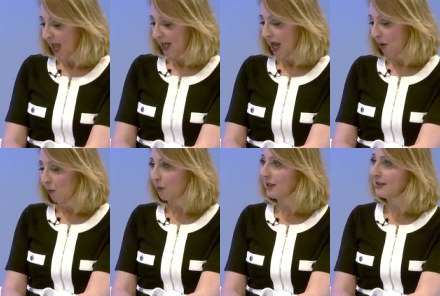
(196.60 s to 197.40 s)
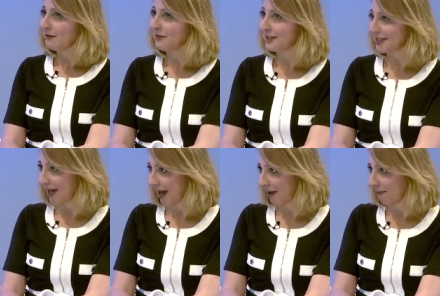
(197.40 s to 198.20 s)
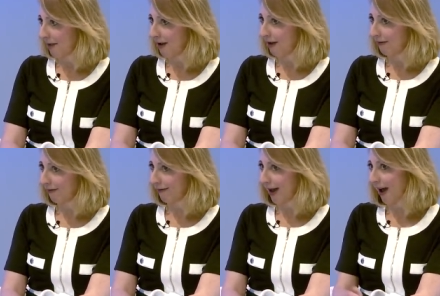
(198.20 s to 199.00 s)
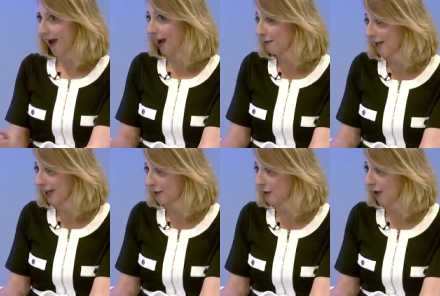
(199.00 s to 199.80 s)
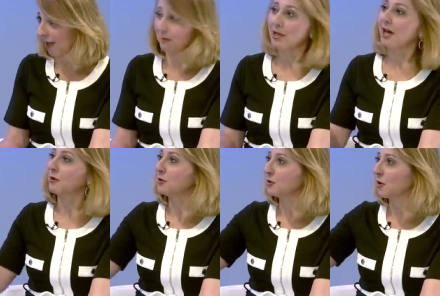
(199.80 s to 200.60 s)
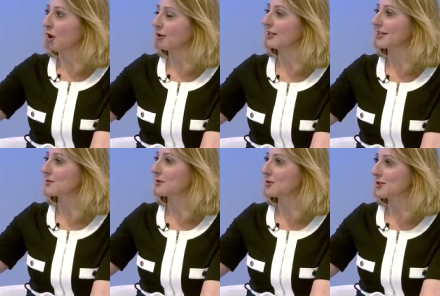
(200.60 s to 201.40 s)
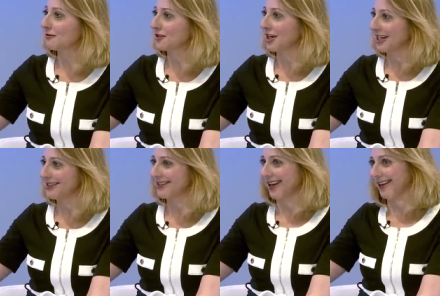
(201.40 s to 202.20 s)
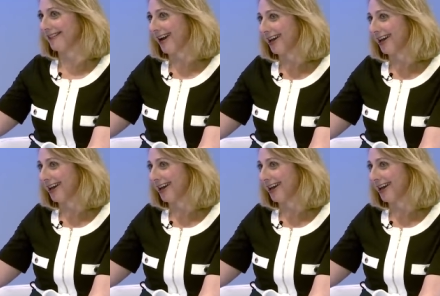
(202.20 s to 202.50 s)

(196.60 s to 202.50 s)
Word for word: Now, we live in a time of I would like to call it, I mean, I know you call it explosive change. Mm.